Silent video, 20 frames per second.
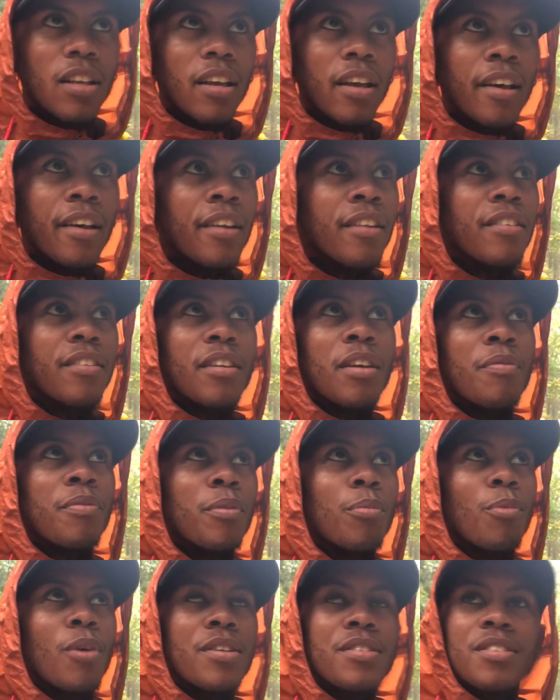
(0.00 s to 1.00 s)
And if
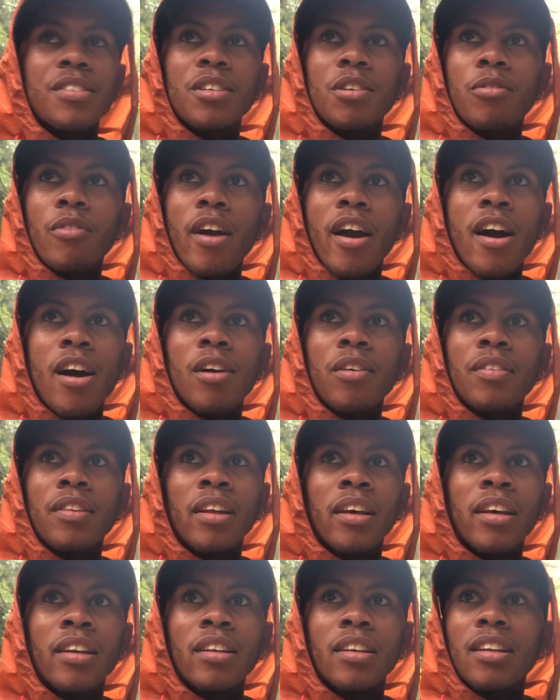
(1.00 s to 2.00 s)
it wasn't a growl,
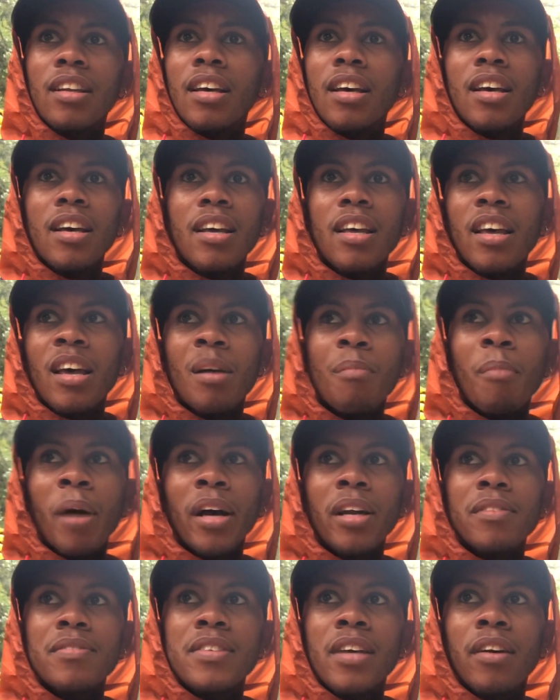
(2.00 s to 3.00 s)
then it
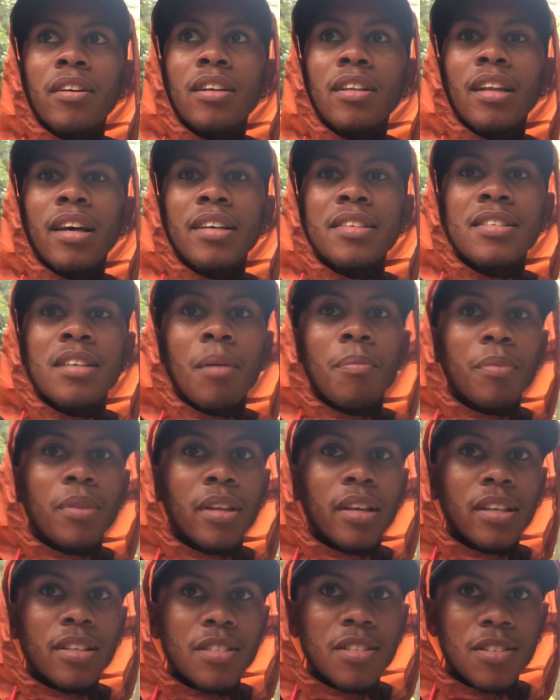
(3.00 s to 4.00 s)
might have sounded like
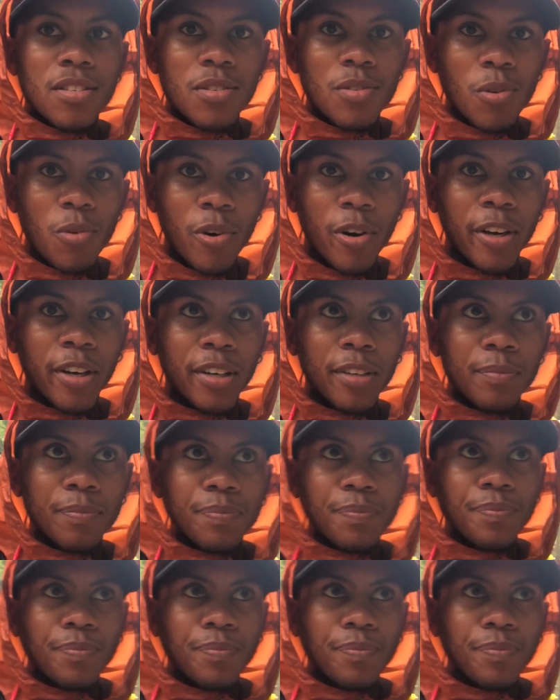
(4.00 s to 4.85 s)
something snoring.